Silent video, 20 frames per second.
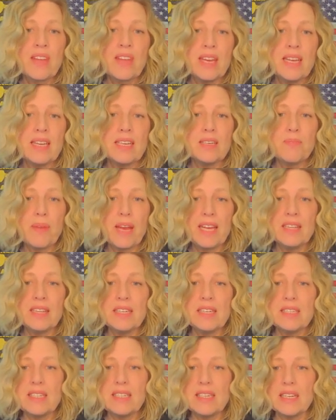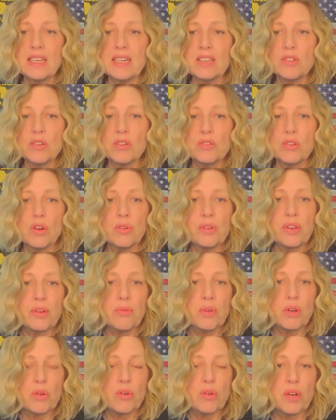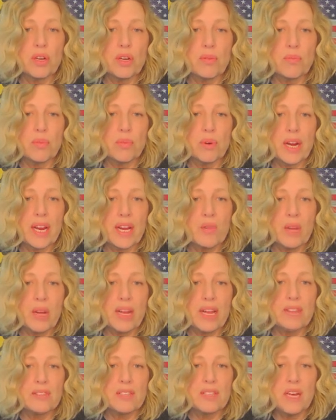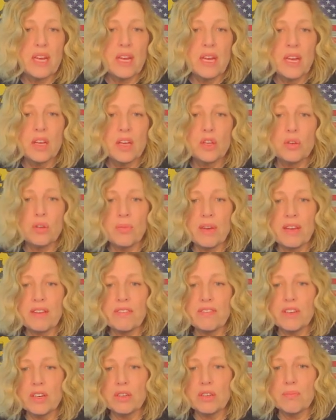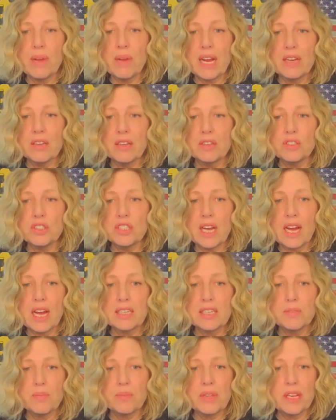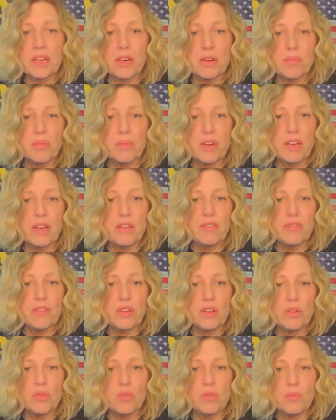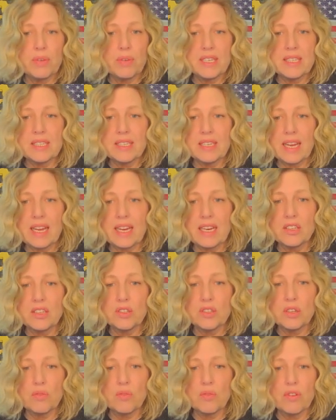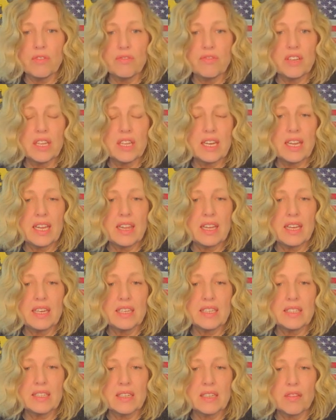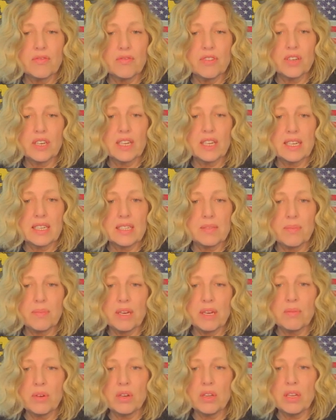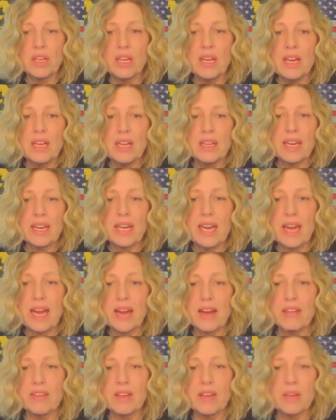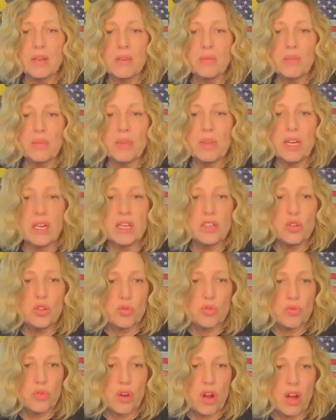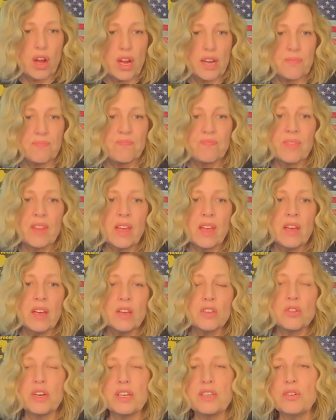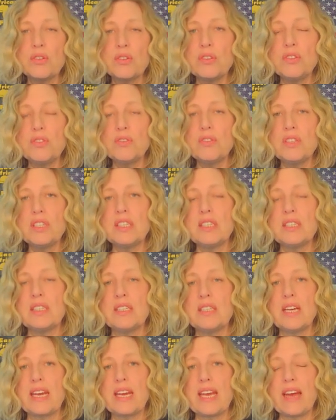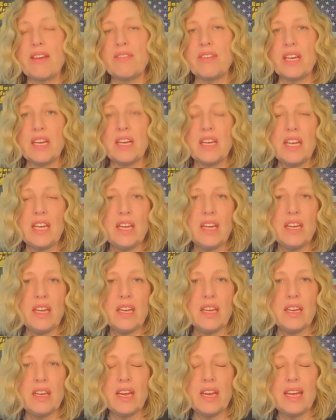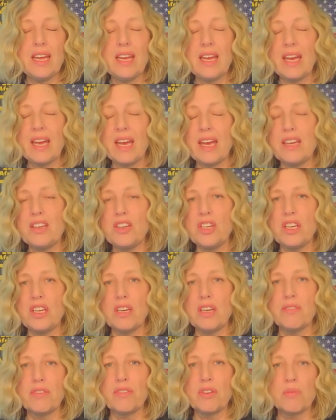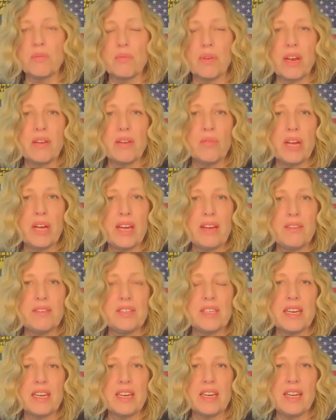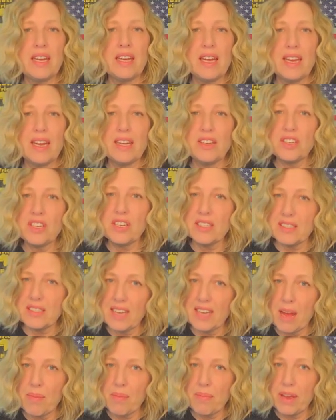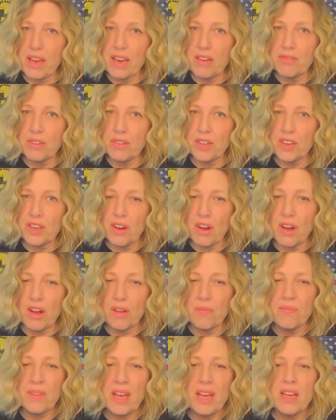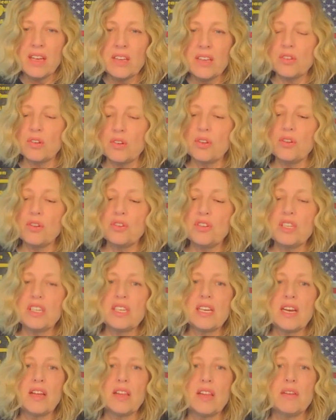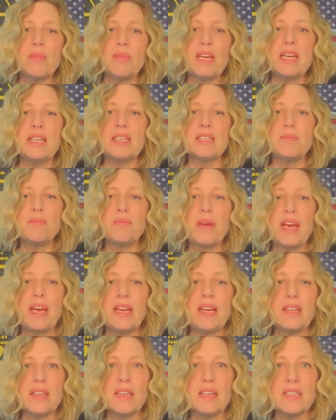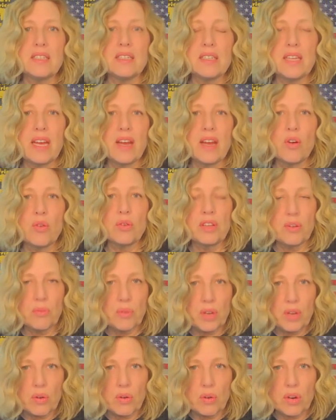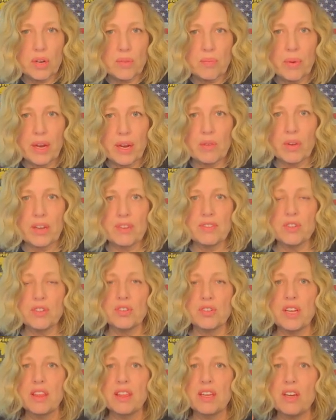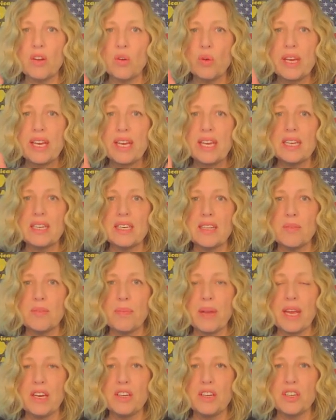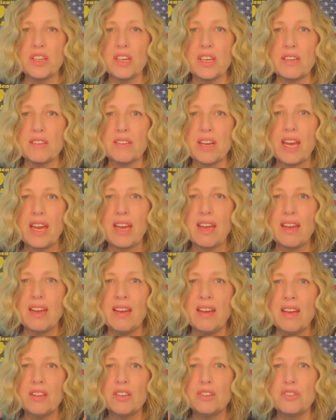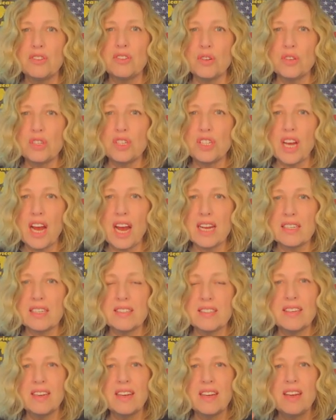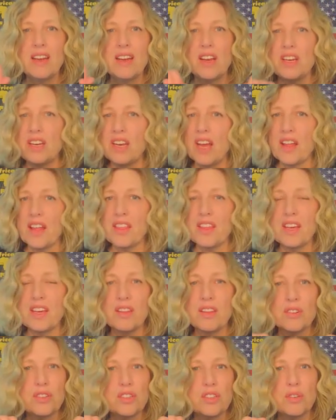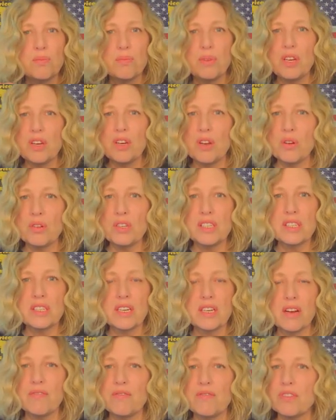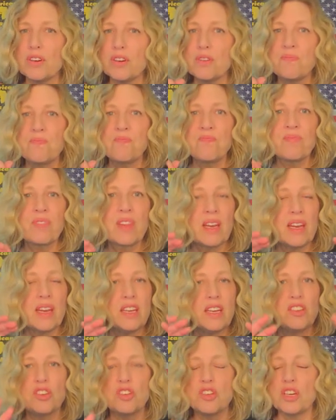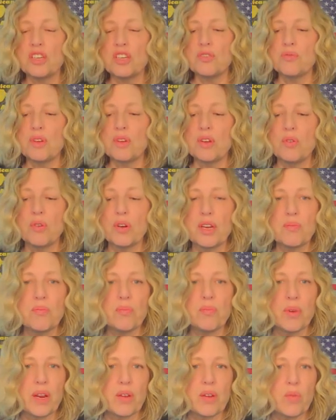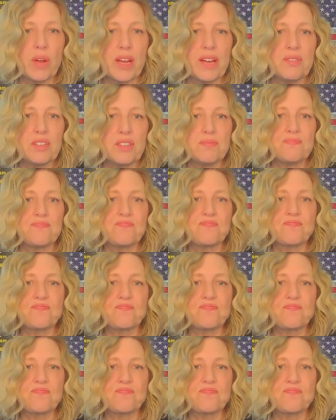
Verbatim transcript: It is painless. The electrodes only record brain waves. You may feel mild shocks, but they are brief. You will be sedated, so you won't feel anything. Discomfort is minimal, like having blood drawn. So I told you this is like having an EKG of your brain waves, and an EKG is not painful, y'all. So you should tell them it's painless. They only record brain waves. There's nothing going into the patient, okay? There's no shocks, nothing. There should be no discomfort. It's just recording brain waves.